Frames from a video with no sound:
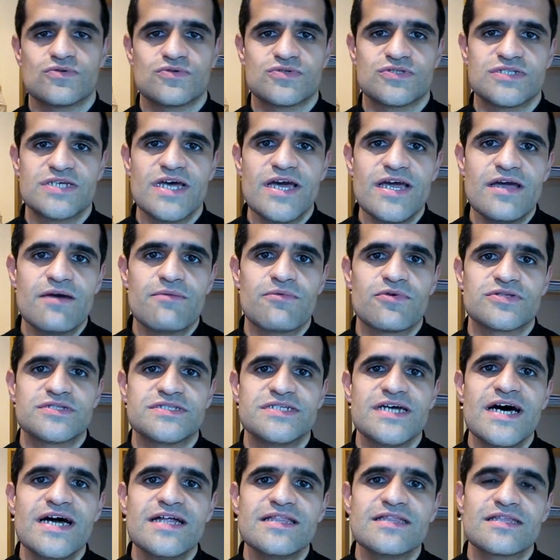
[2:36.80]
say
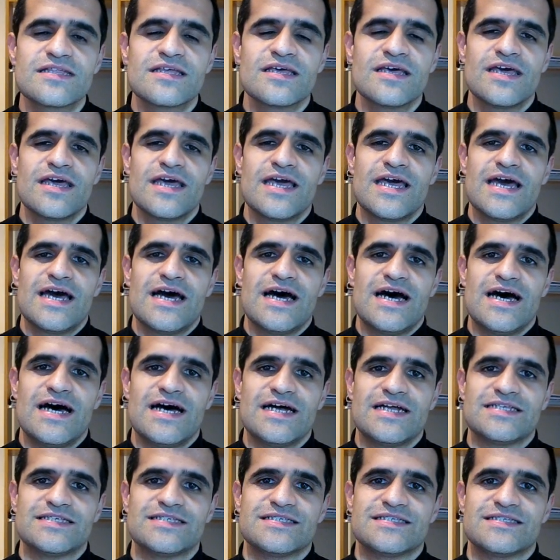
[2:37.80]
about that,
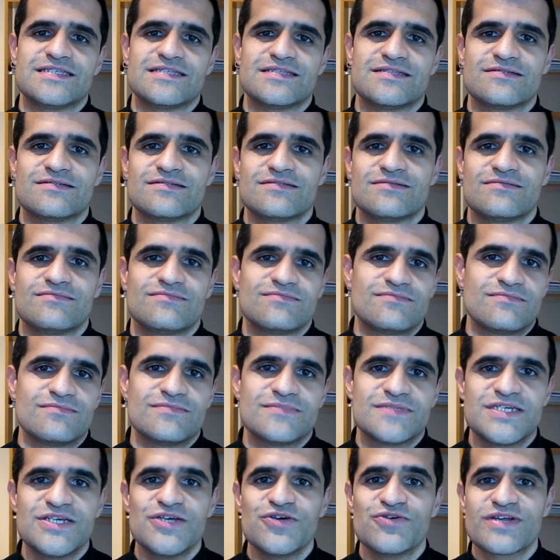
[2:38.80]
and
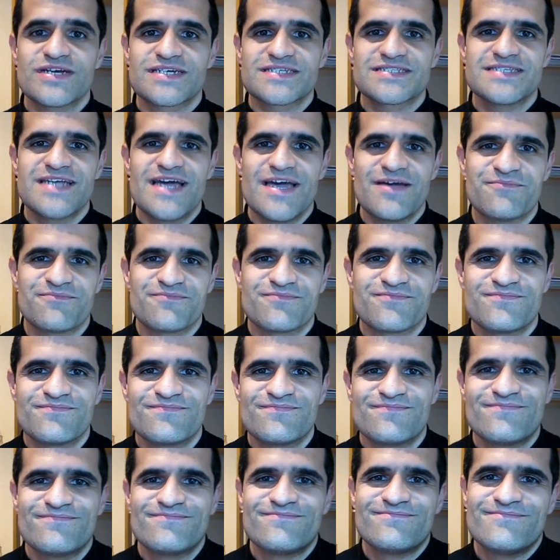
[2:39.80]
see you next time.
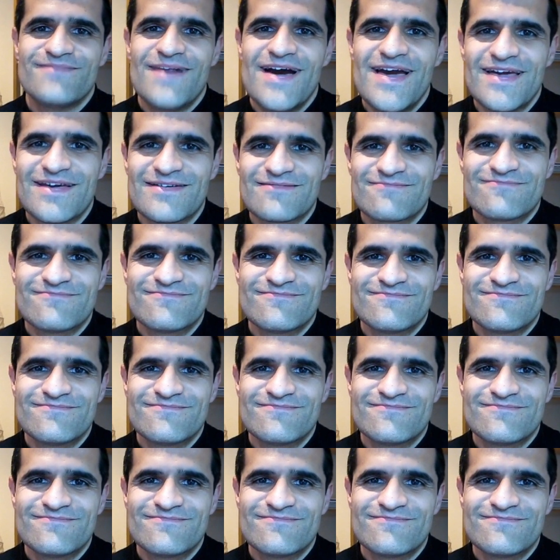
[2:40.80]
Bye.